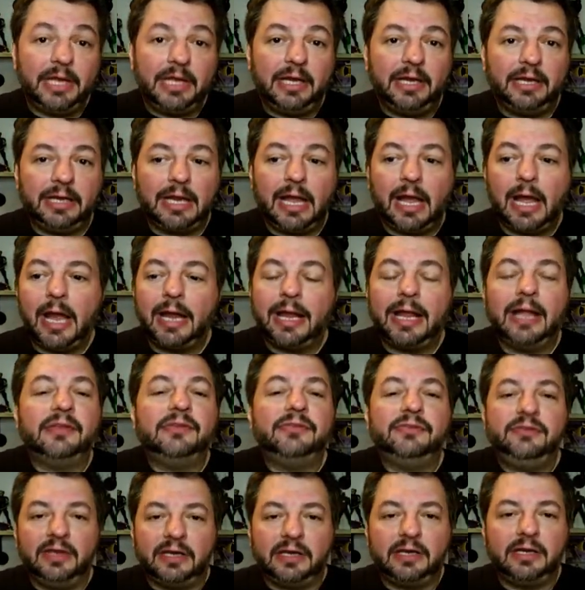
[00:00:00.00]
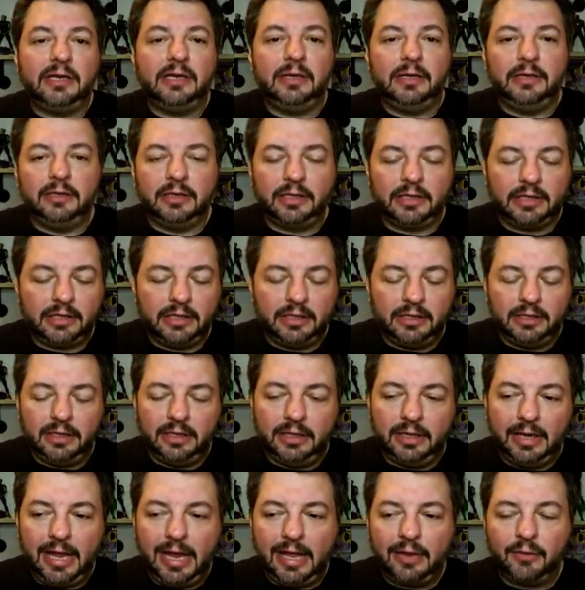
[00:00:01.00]
And it got I got sick and like
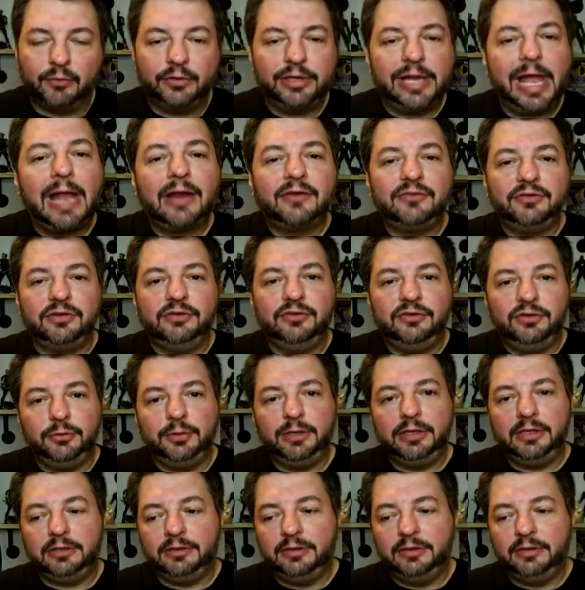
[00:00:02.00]
and I had a reaction to it.